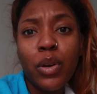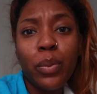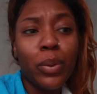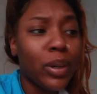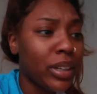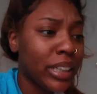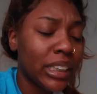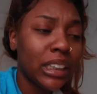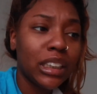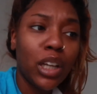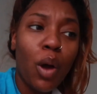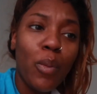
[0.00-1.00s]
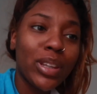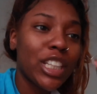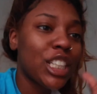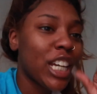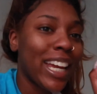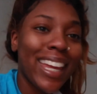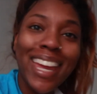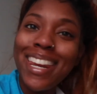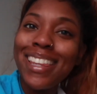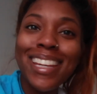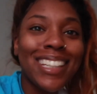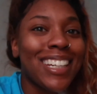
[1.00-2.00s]
it was. So I want to check in
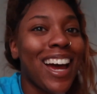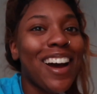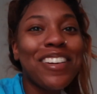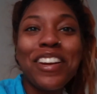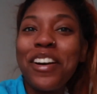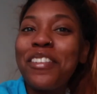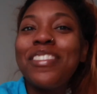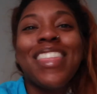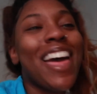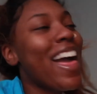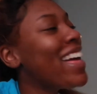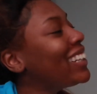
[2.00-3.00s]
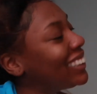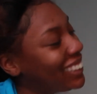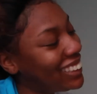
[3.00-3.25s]
and let y'all know that